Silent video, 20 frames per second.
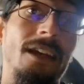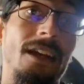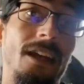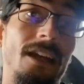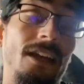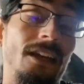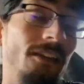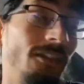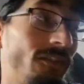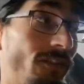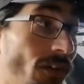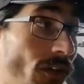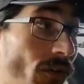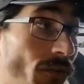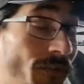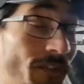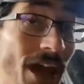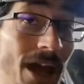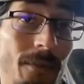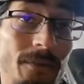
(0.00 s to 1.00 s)
So
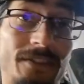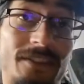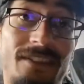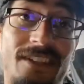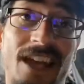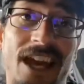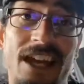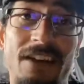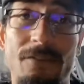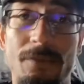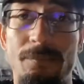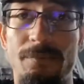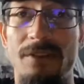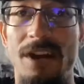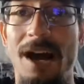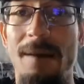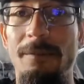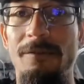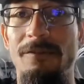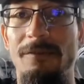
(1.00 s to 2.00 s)
that was kind of a problem
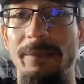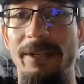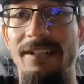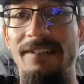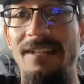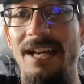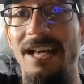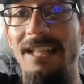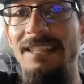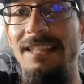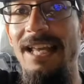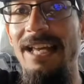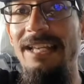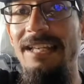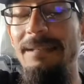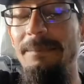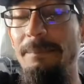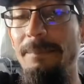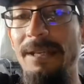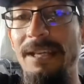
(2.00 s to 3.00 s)
for me because I like it
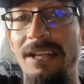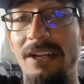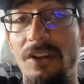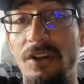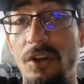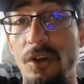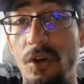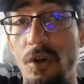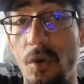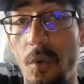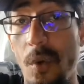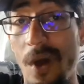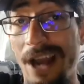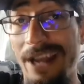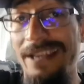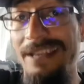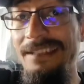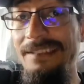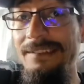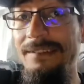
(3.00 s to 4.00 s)
being quiet.
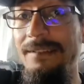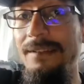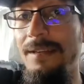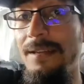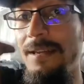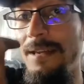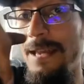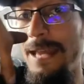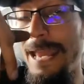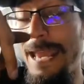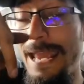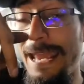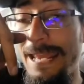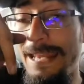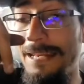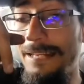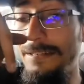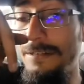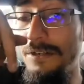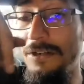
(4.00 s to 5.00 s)
And, you
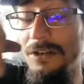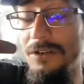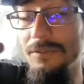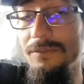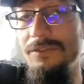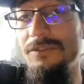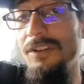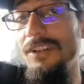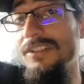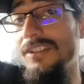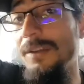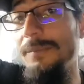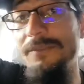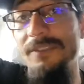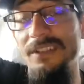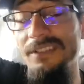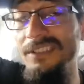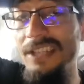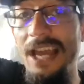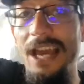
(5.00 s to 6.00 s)
know, truck stops, they're
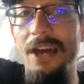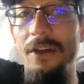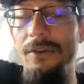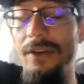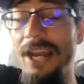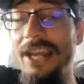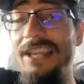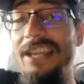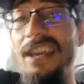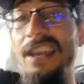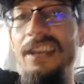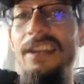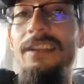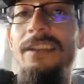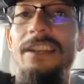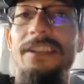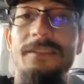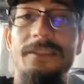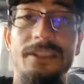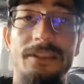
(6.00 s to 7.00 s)
loud. I get it. That's
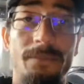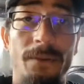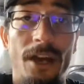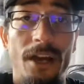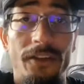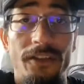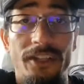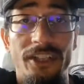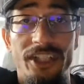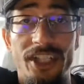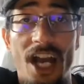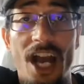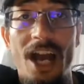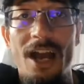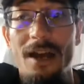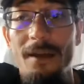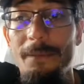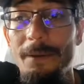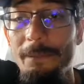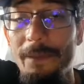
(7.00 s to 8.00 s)
just part of the job.
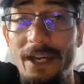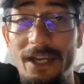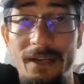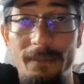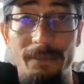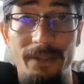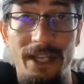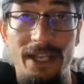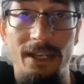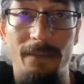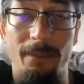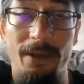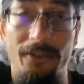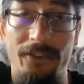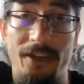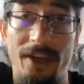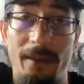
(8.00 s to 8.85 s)
I'm not complaining about that.